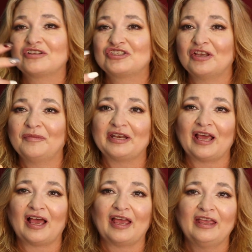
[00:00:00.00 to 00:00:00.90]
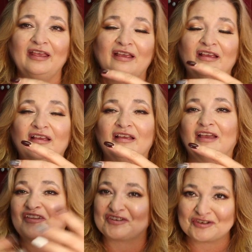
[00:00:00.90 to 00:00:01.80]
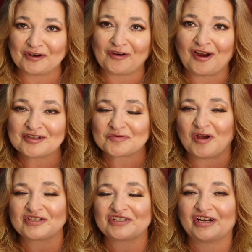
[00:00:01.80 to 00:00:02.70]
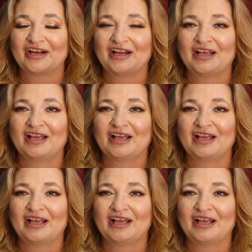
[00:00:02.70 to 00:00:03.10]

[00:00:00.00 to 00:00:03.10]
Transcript: Gemini, unless you're a cross watcher,